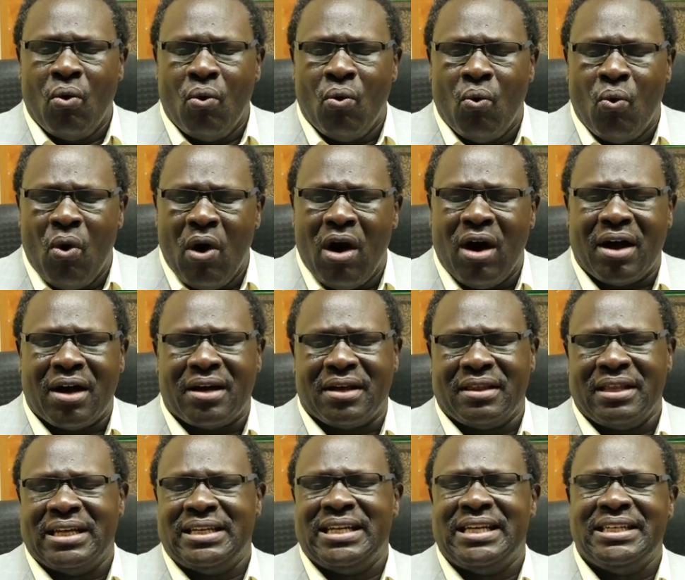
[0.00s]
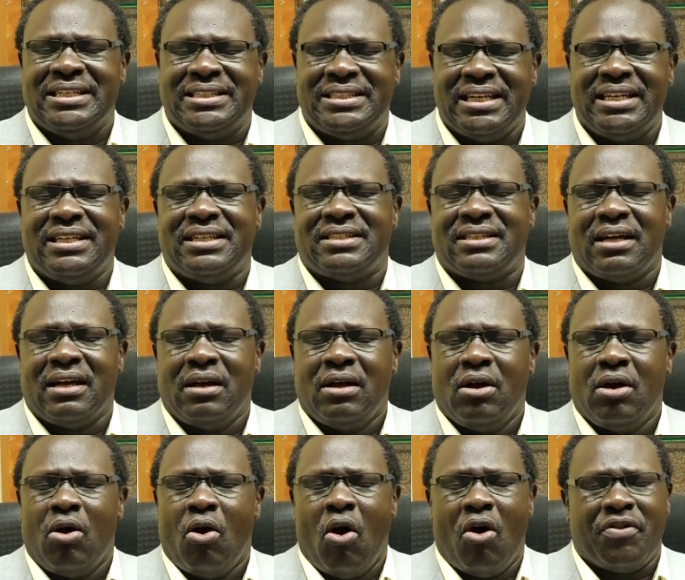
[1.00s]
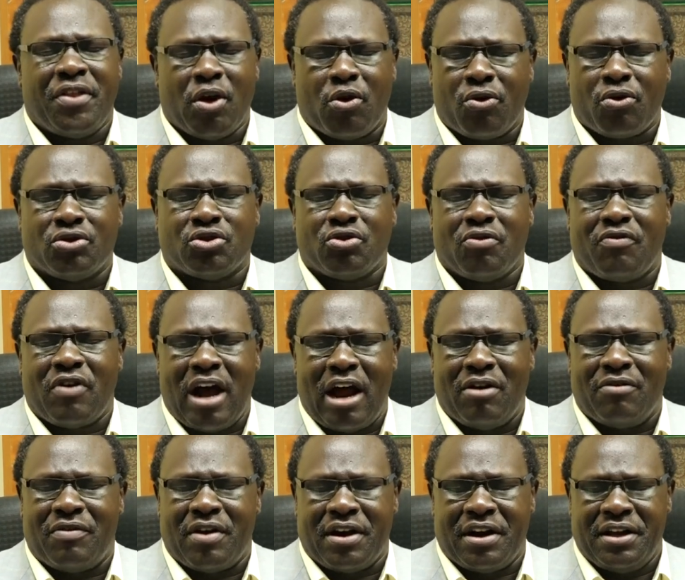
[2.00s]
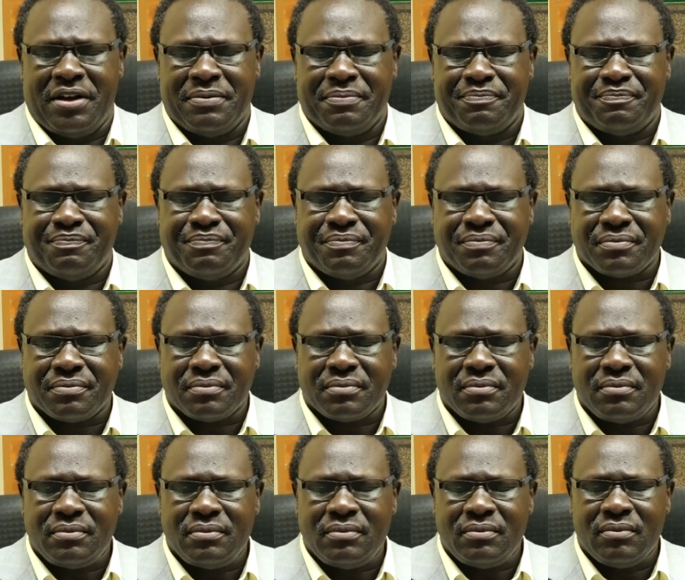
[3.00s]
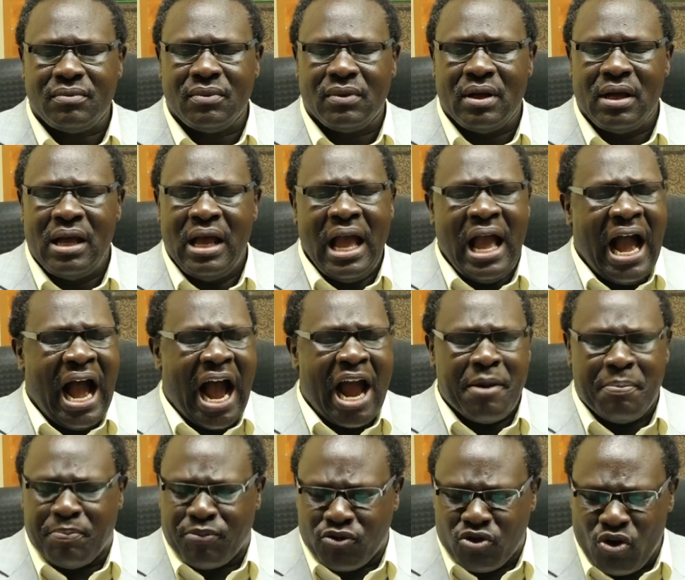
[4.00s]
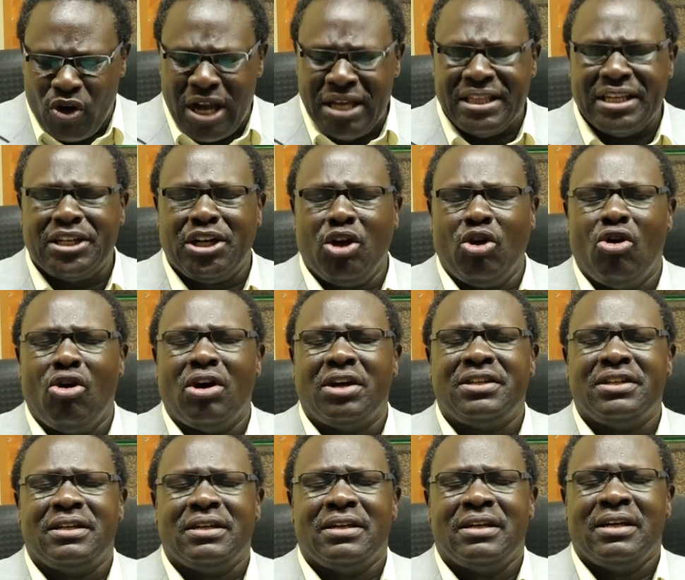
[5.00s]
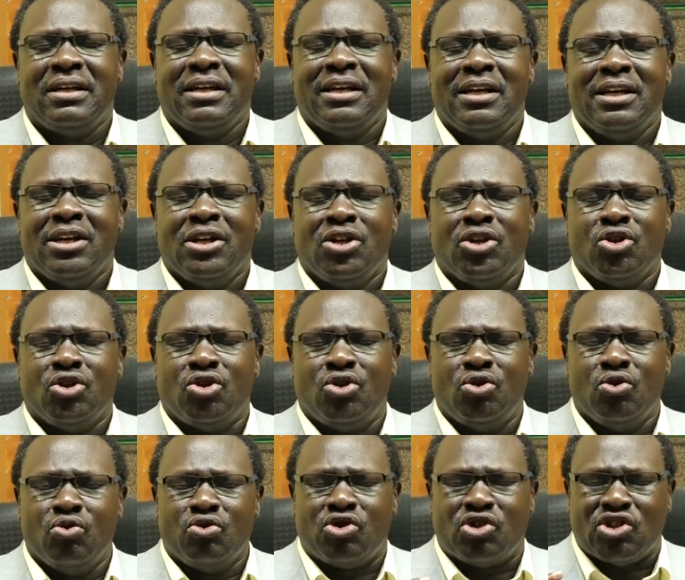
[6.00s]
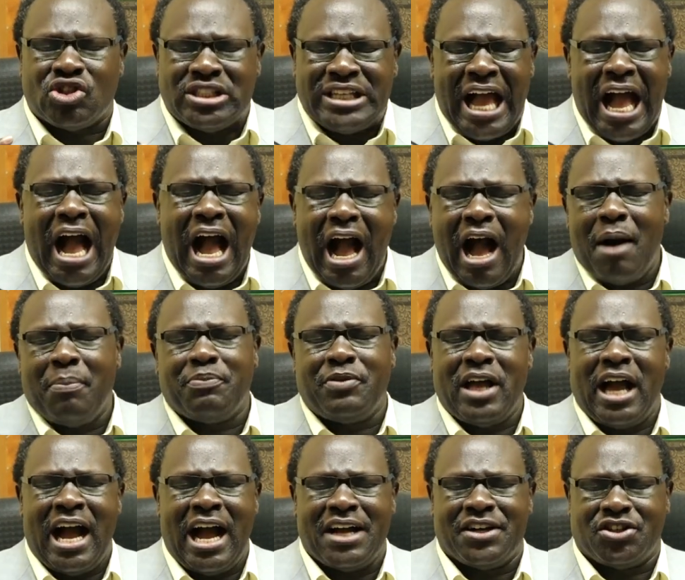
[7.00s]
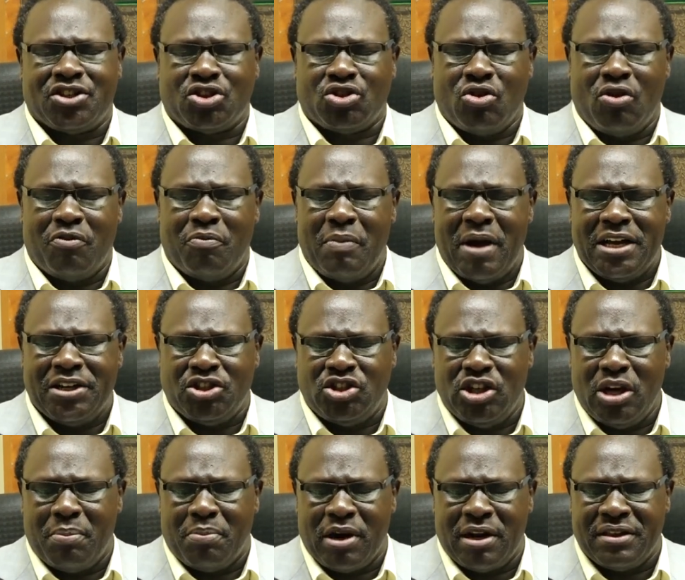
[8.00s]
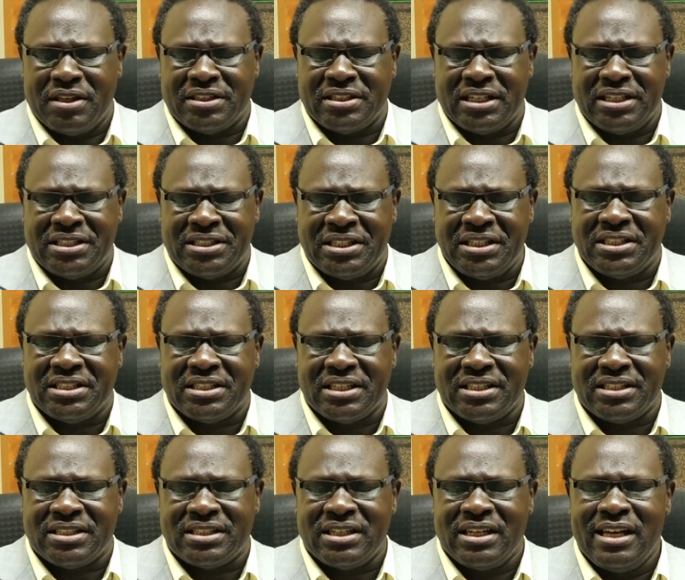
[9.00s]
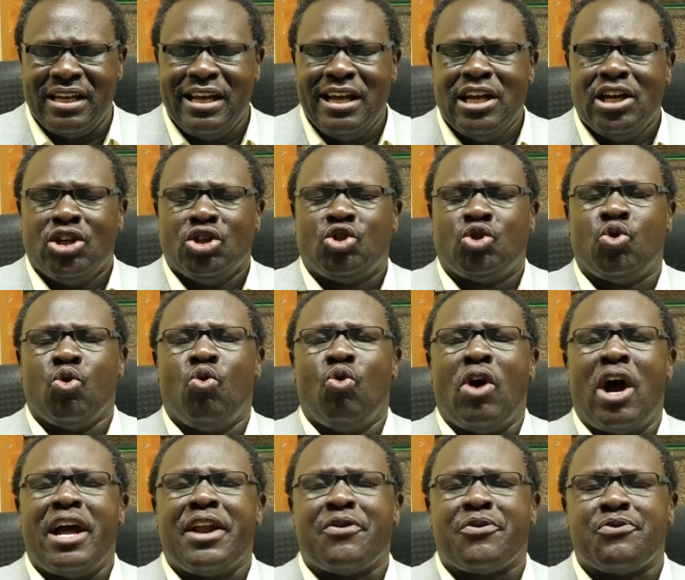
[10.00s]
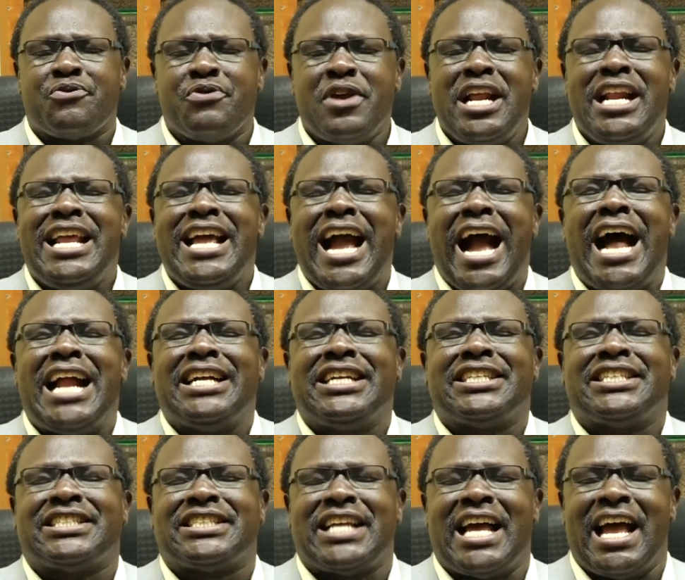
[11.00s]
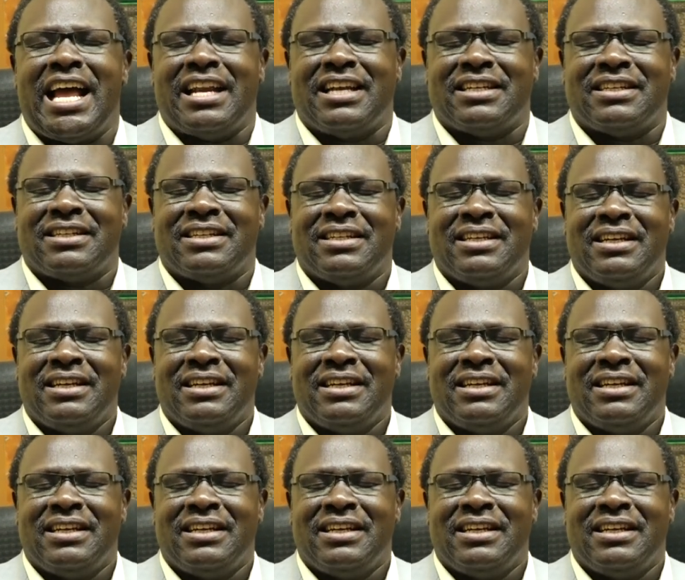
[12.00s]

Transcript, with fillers: work that he did on the cross of Calvary. I pray that, Lord, you stir up the hearts of my dear brothers and sisters to really understand